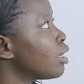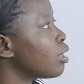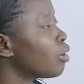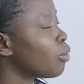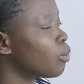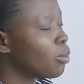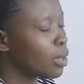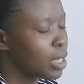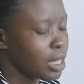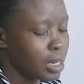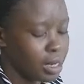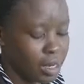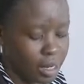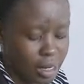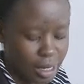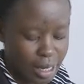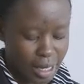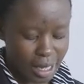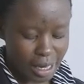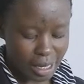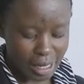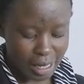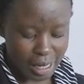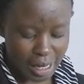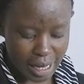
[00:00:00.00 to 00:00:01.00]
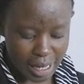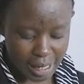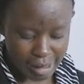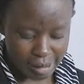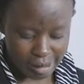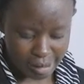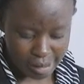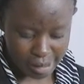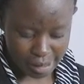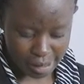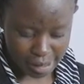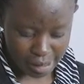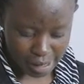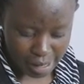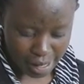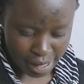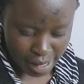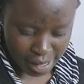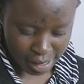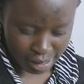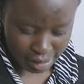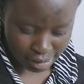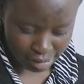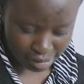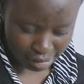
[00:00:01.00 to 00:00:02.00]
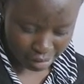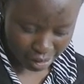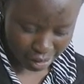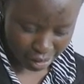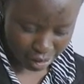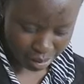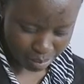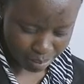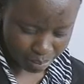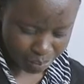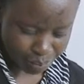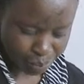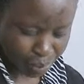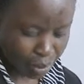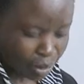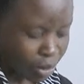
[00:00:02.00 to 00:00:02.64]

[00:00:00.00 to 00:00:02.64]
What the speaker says: when calculating time.